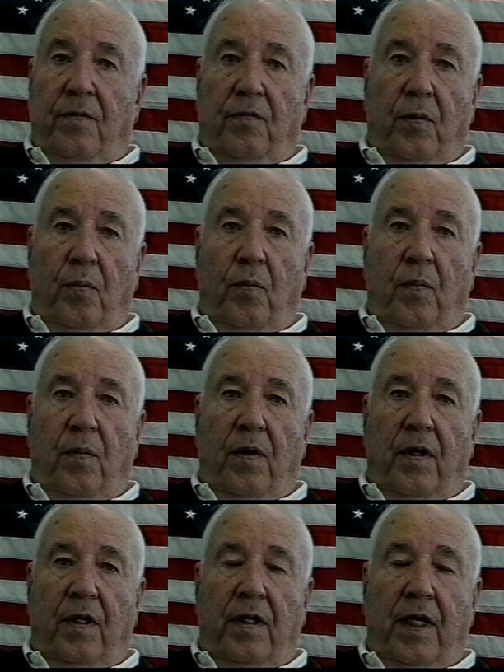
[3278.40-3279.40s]
from,
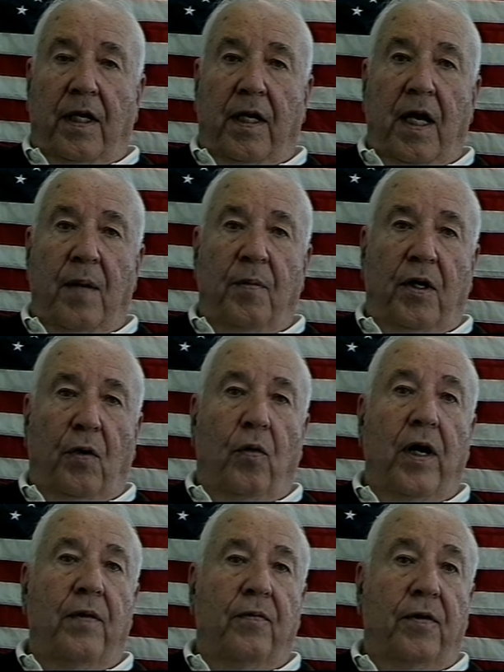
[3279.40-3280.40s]
and they came into
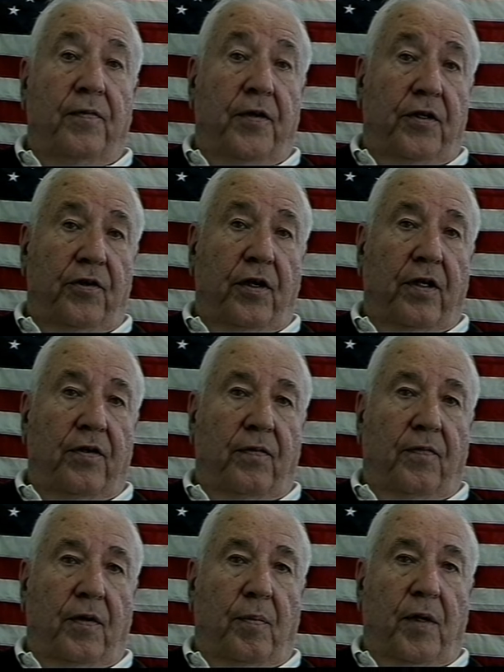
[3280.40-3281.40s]
White River
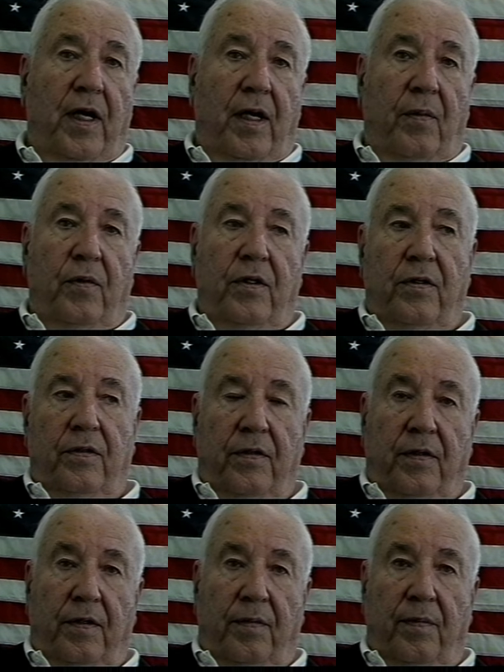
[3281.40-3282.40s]
Junction, Vermont, which is the,